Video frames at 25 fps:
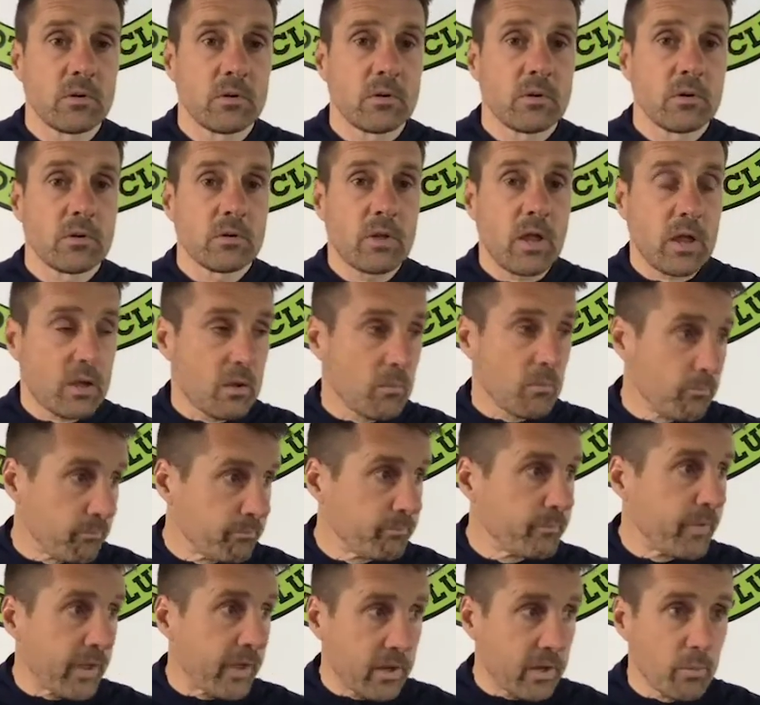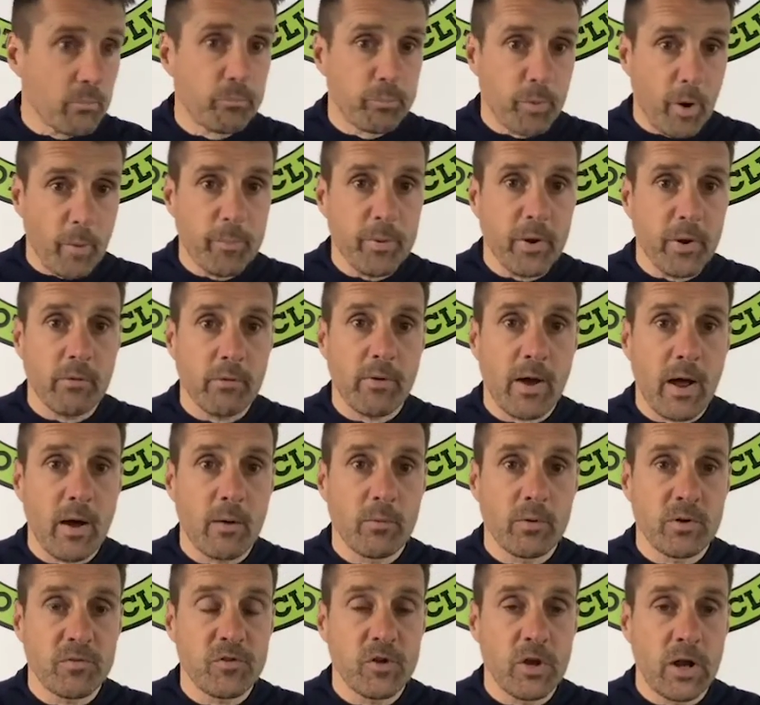They can bop it around
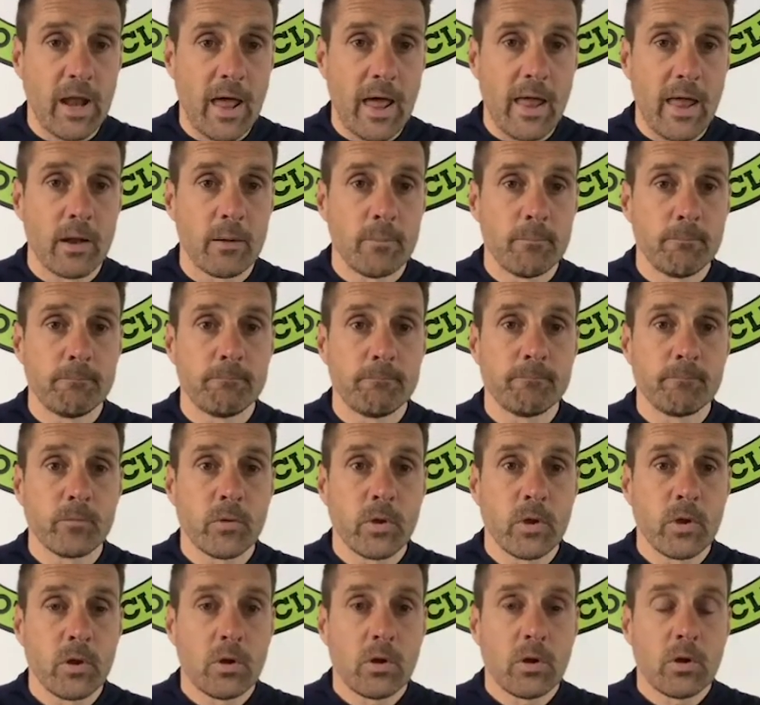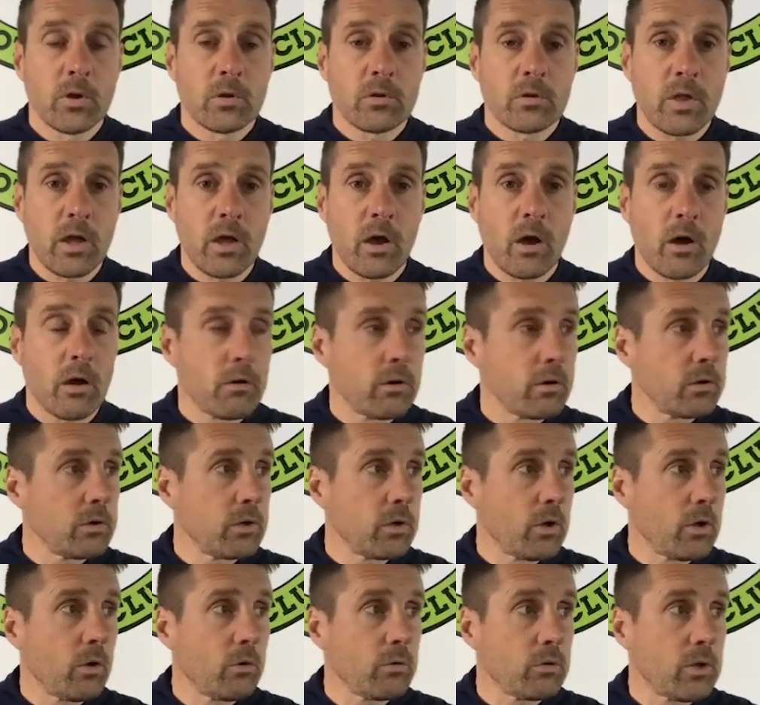if you let them. They are, you
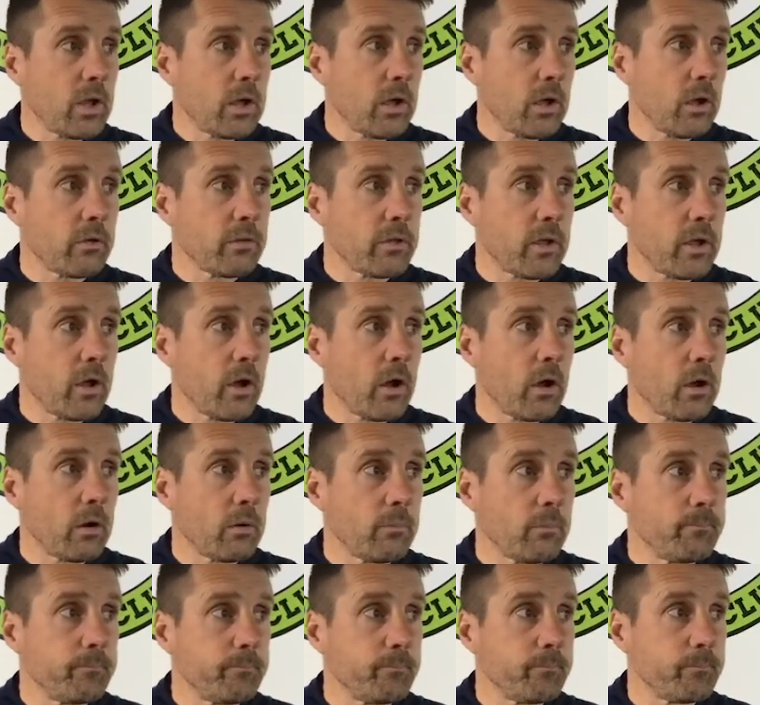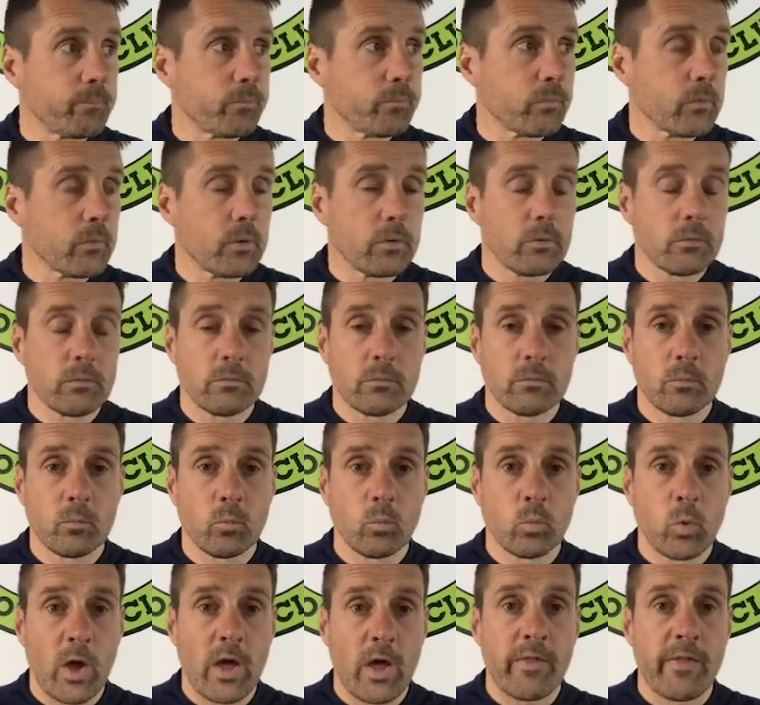know, they are
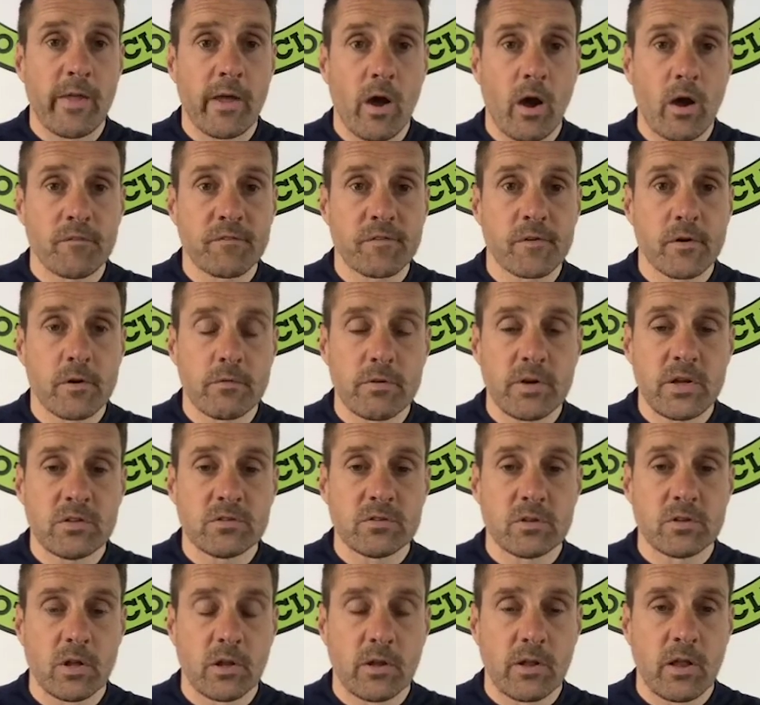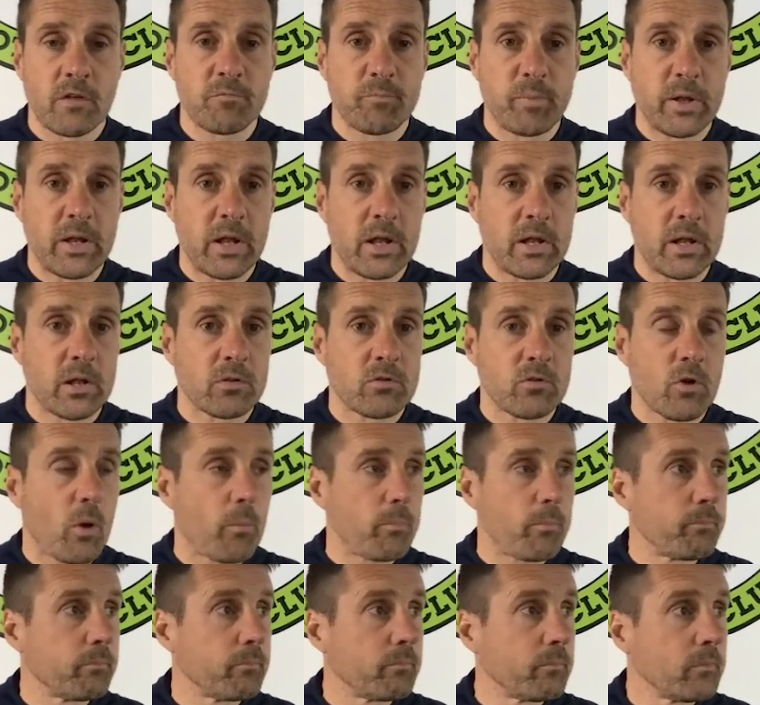where they are for a reason, and they've been in the top
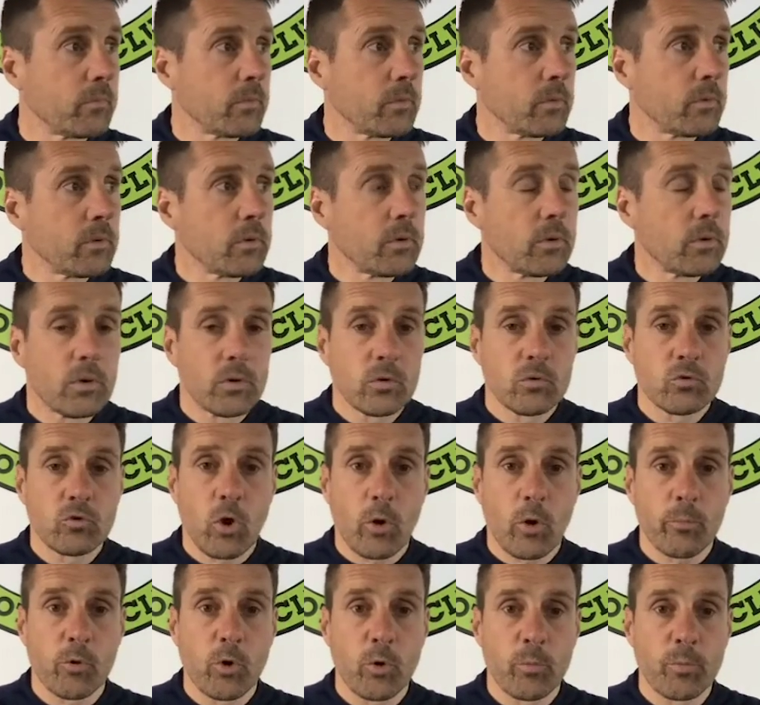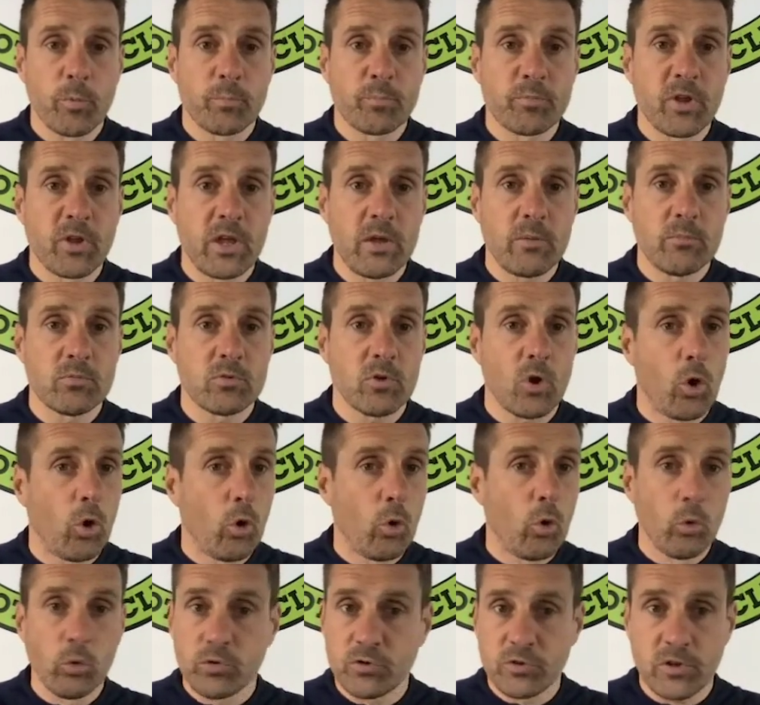group of teams
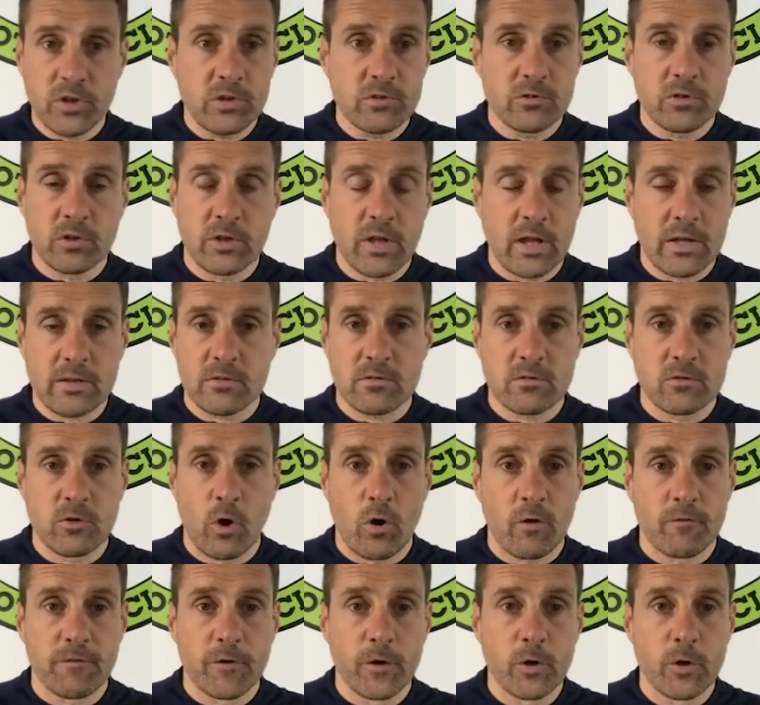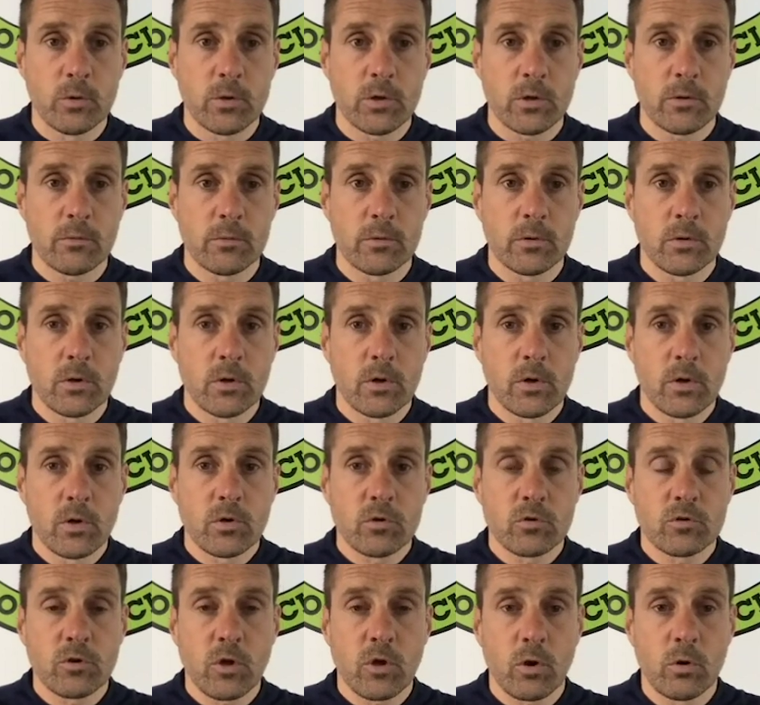all season. That's not a fluke.
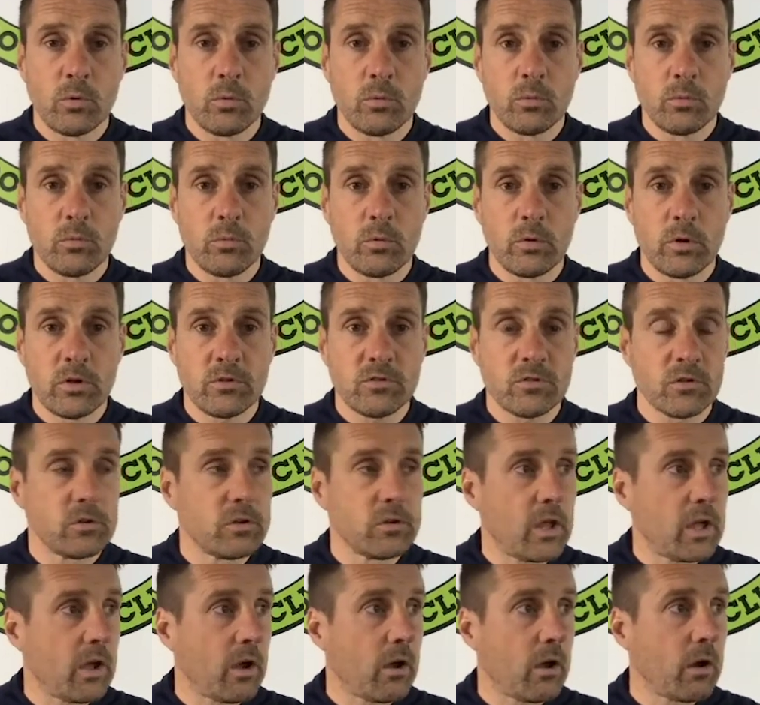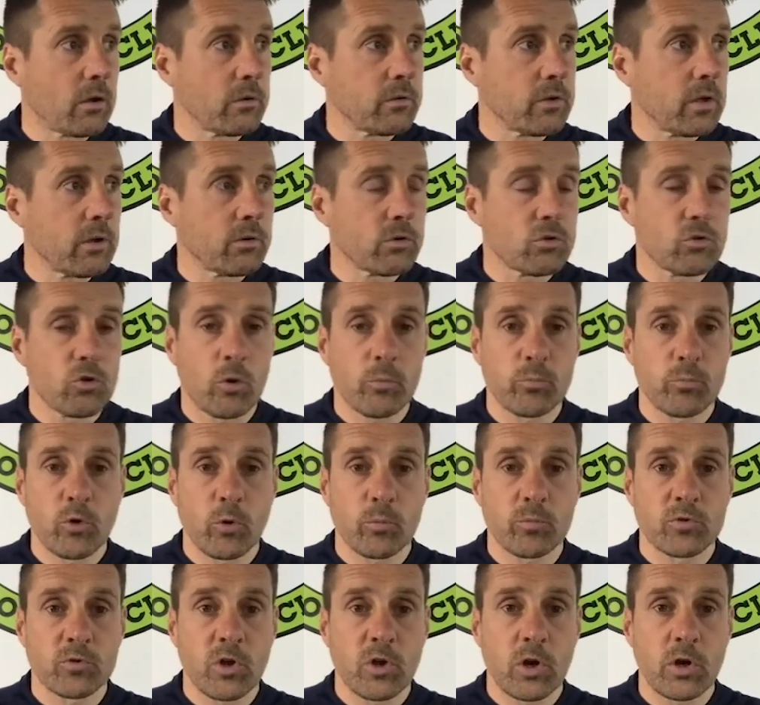So listen, they're a top
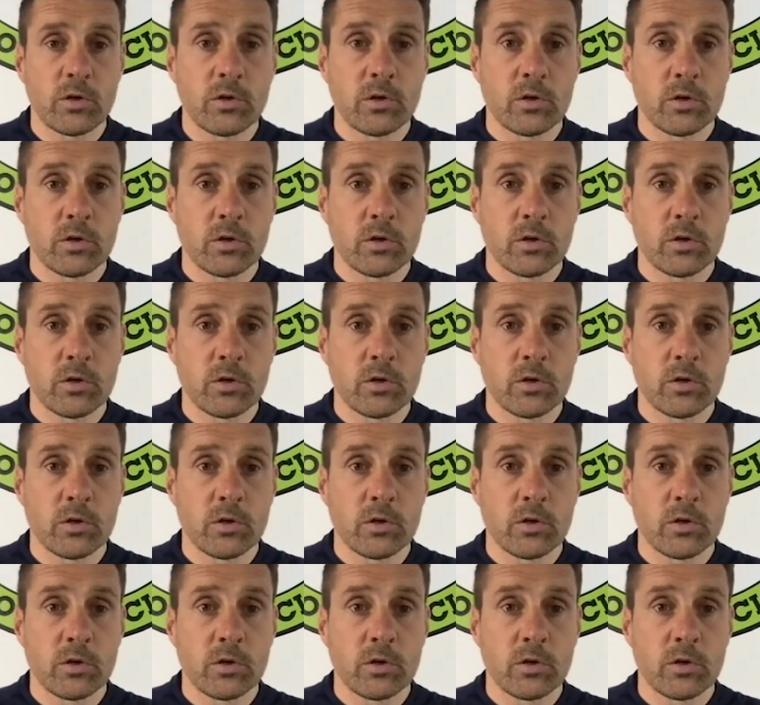side.